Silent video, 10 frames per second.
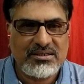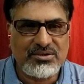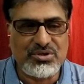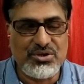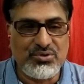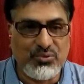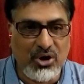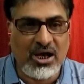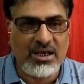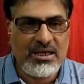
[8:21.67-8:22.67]
This is
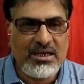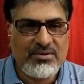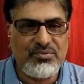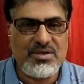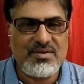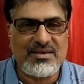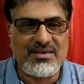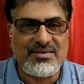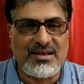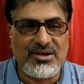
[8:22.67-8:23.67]
why this
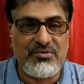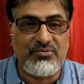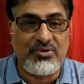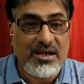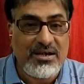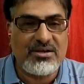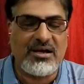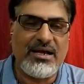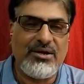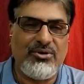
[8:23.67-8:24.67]
is a different
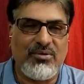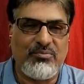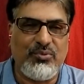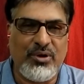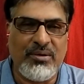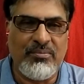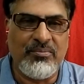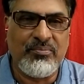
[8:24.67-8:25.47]
kind of poem.